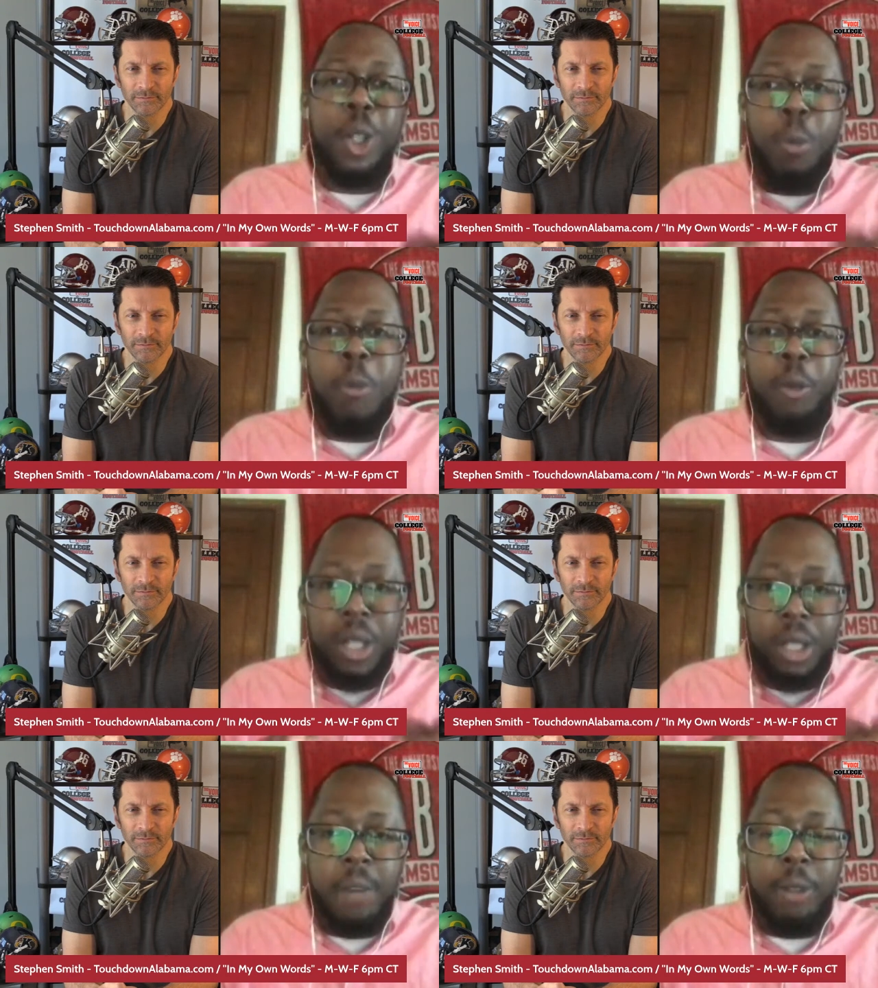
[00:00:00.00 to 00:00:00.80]
Speaker 1: group of
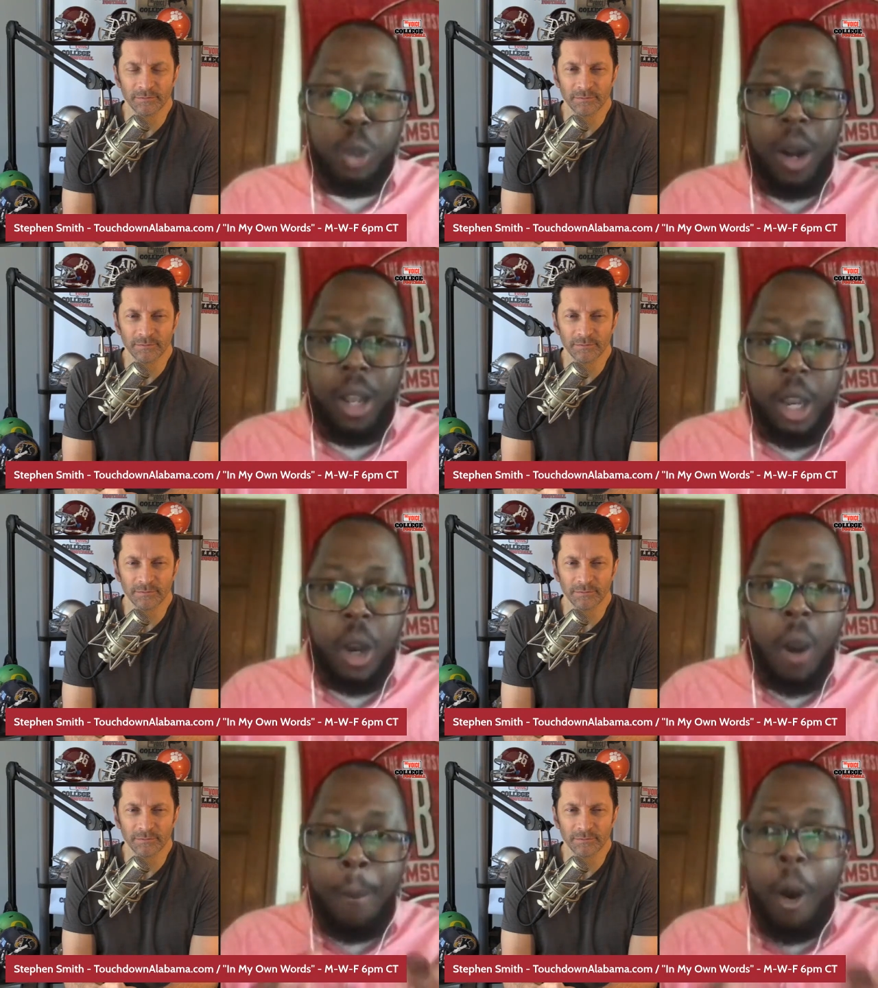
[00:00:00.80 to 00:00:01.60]
receivers right
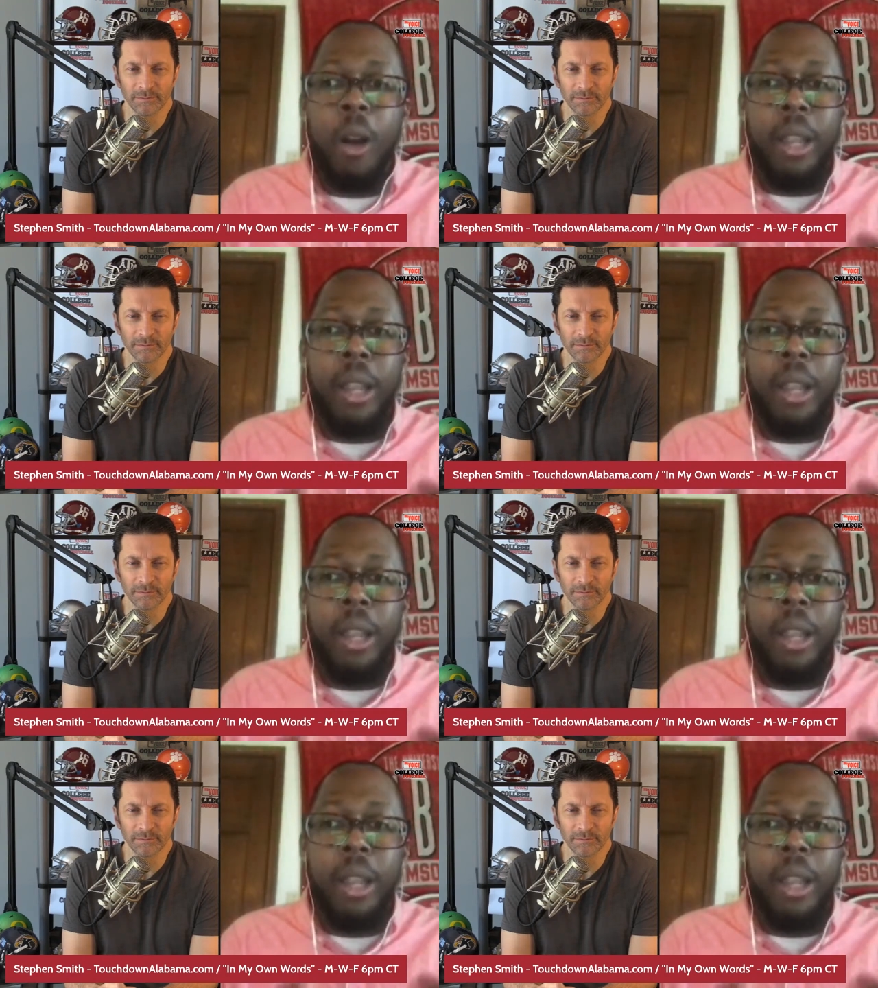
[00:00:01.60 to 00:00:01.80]
here, Mark.